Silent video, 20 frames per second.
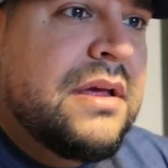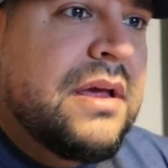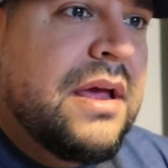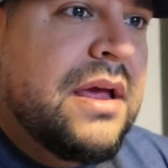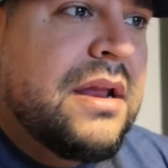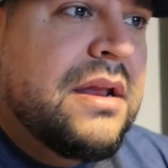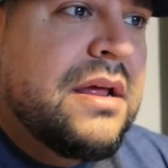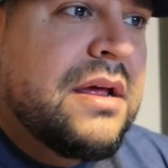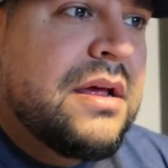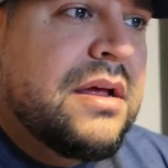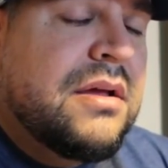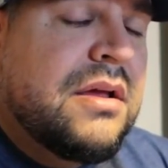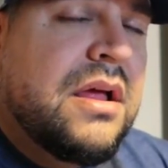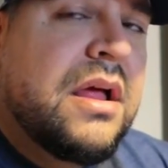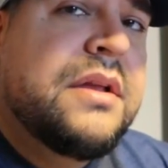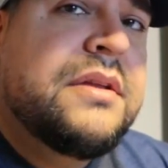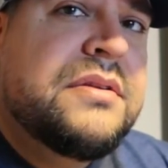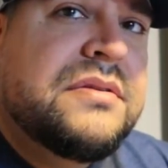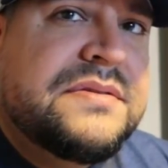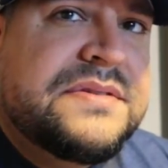
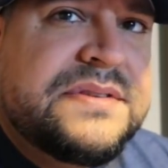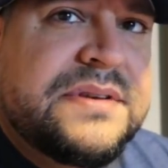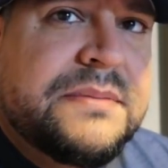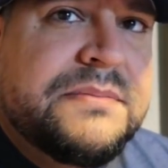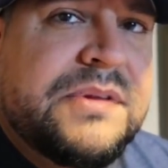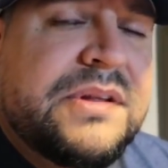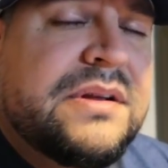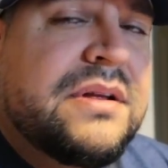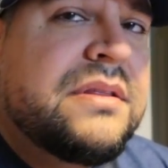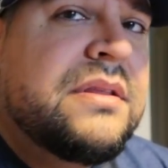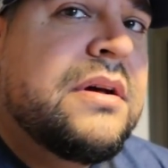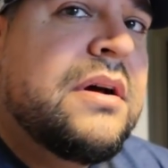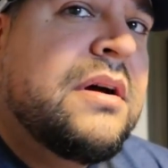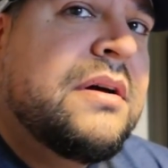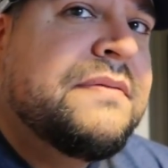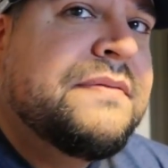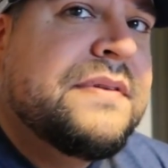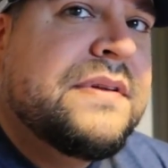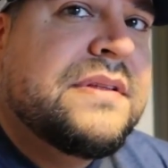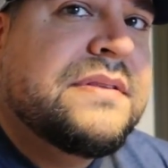and do something on the
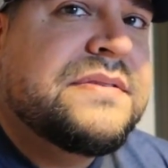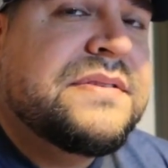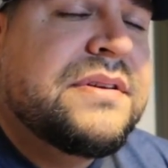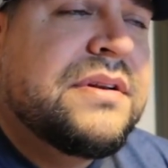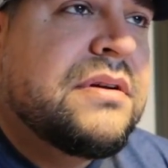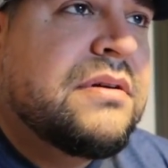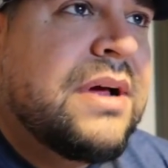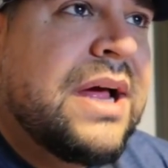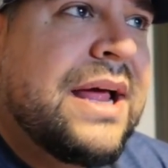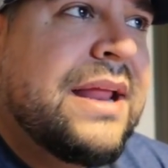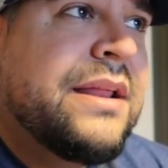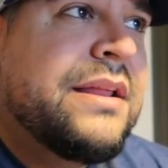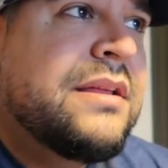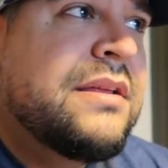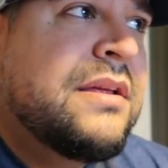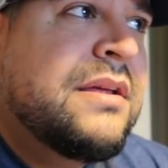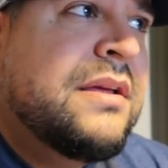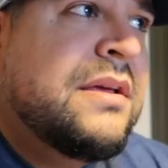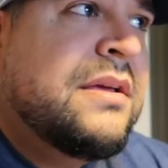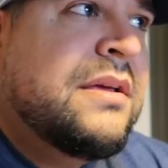offense. You know, I
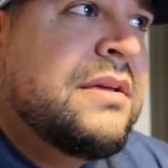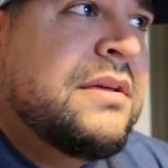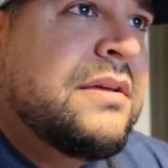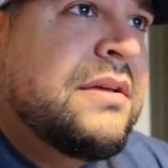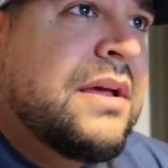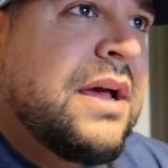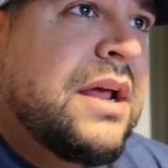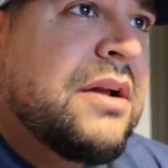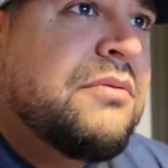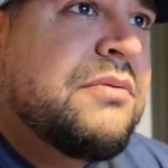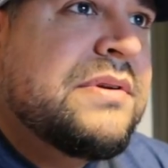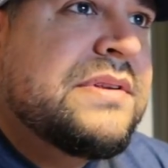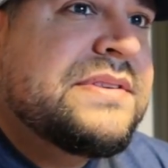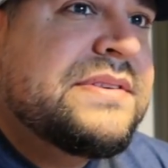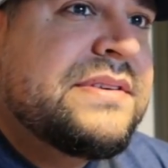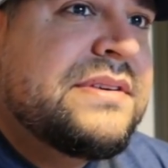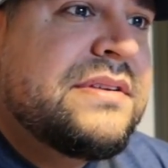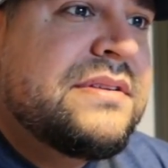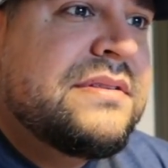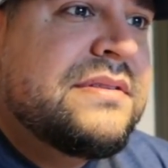don't want
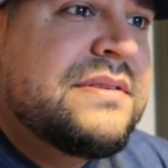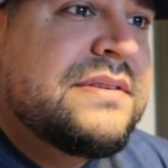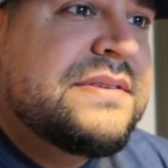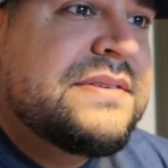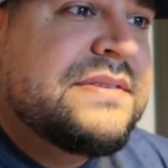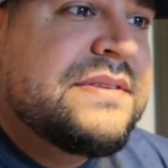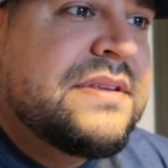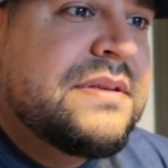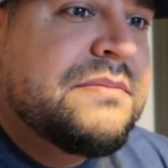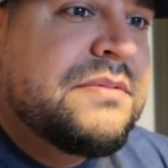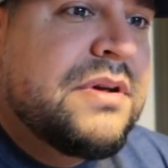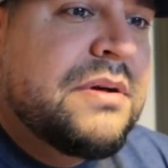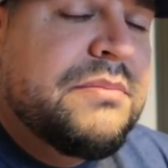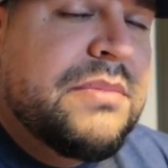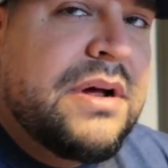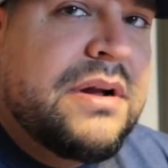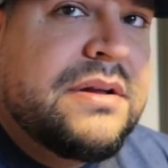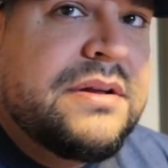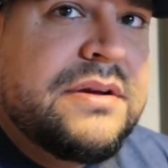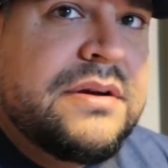to see this team
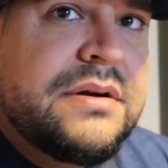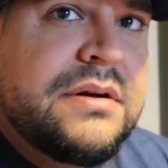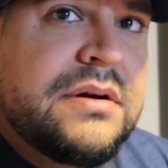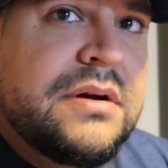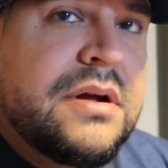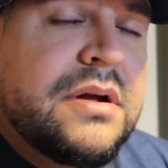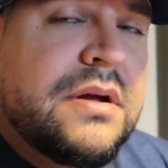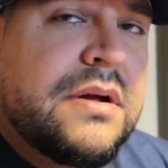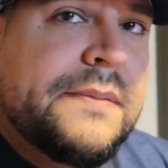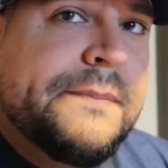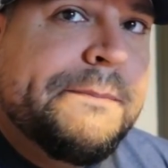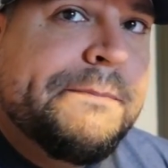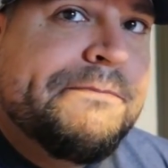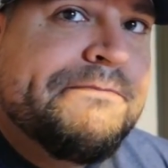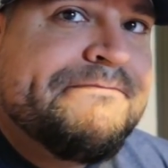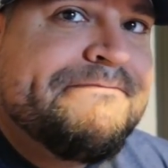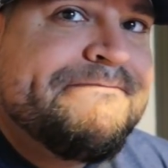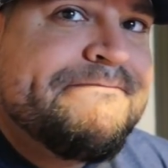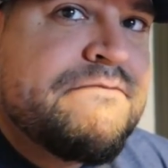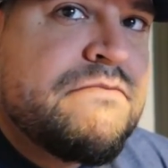come out here
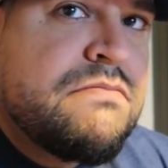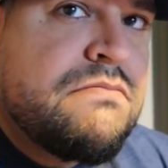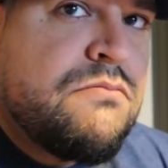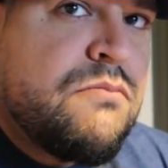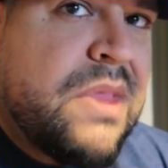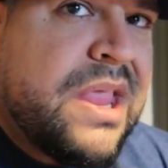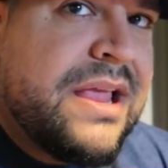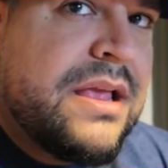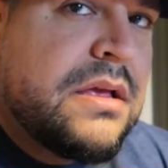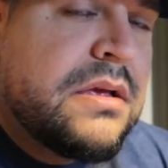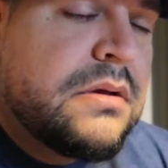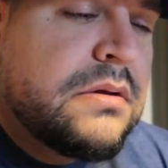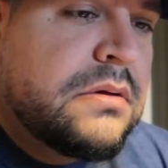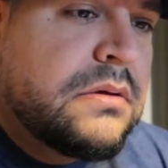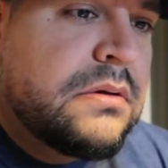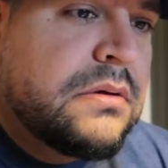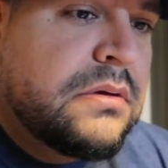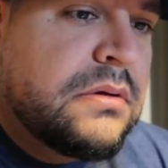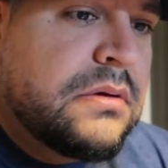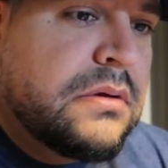
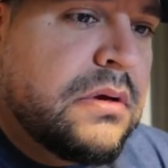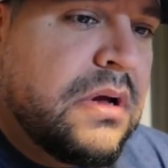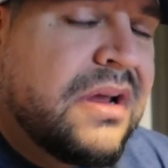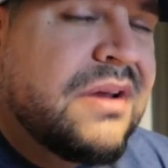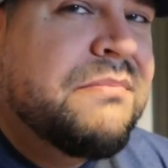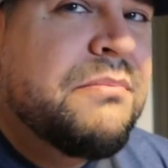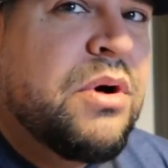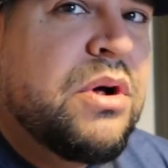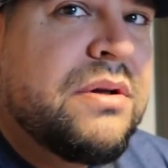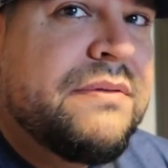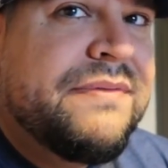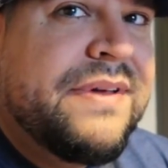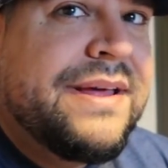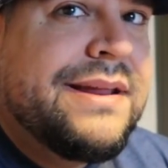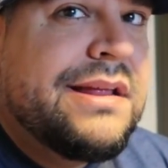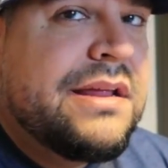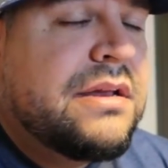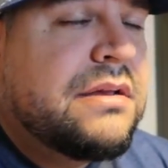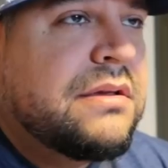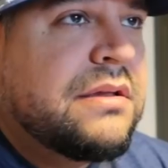
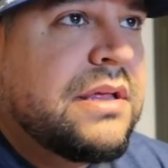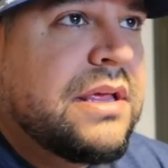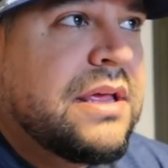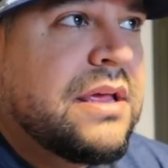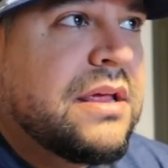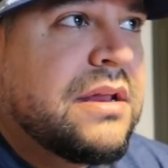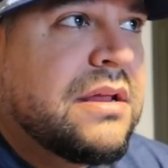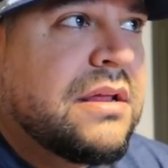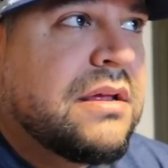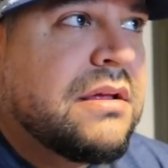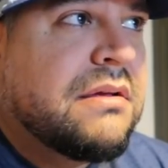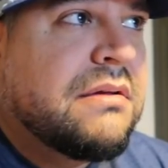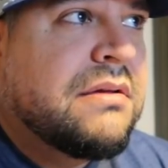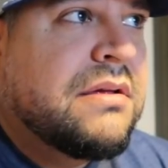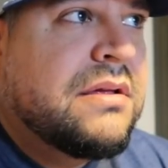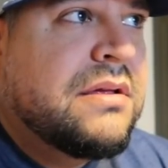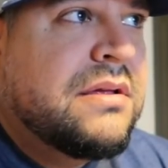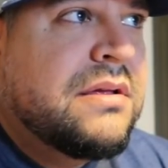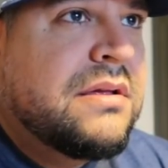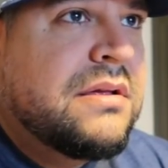unmotivated and
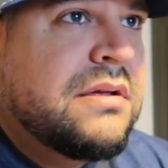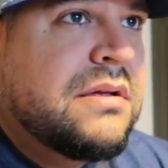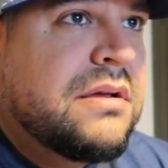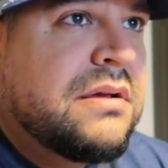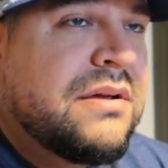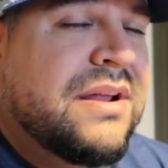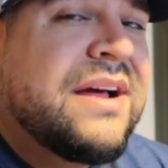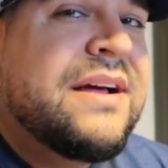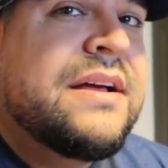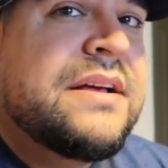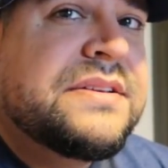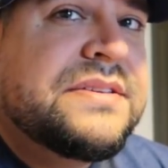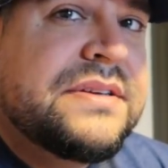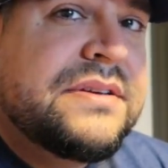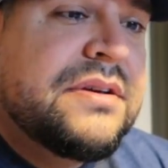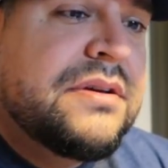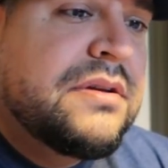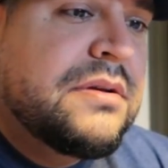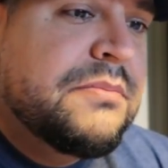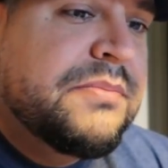not
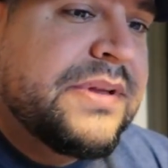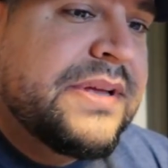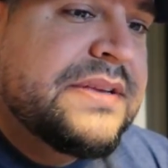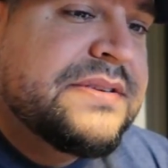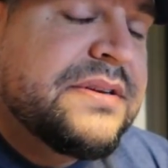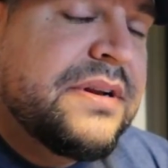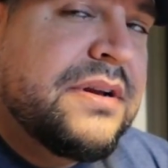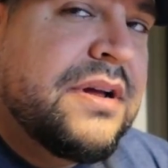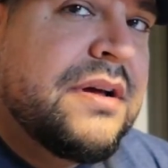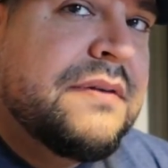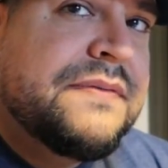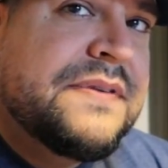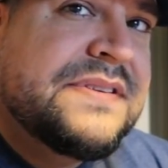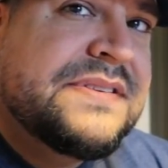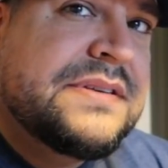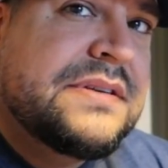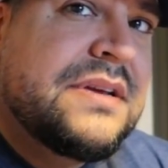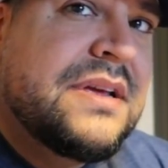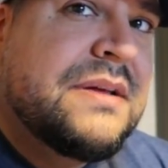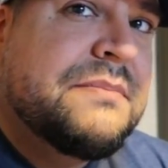executing plays on
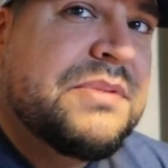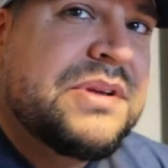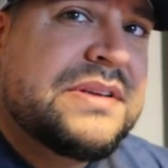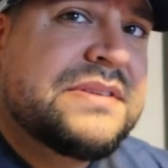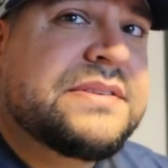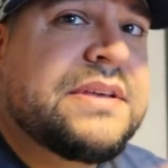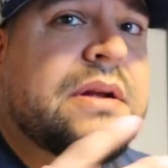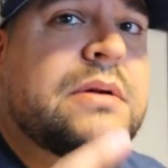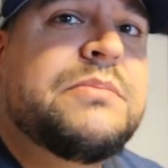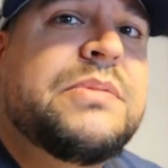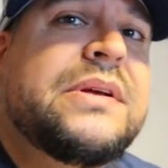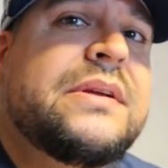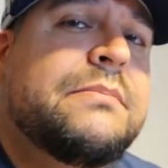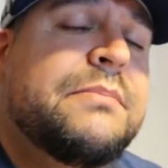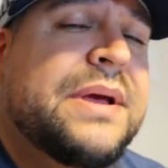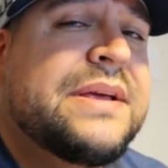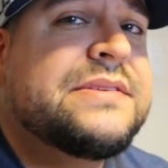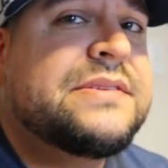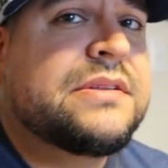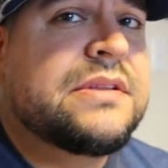offense again, because that'll be
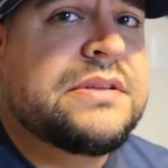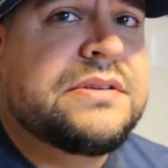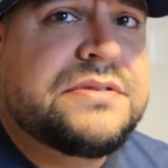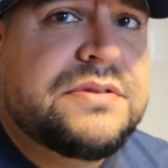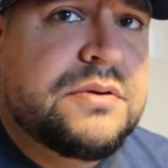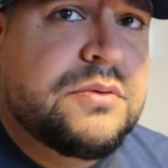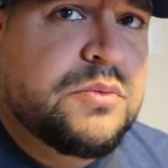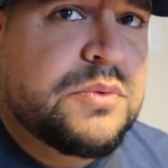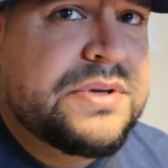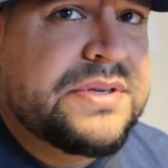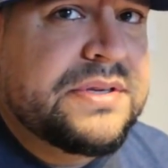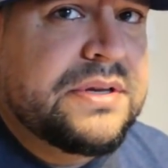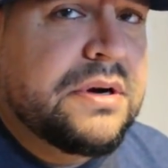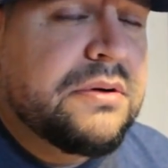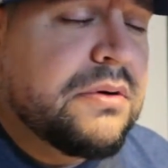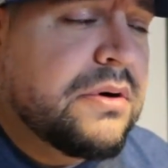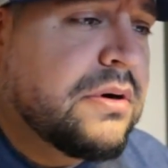basically 2 weeks in a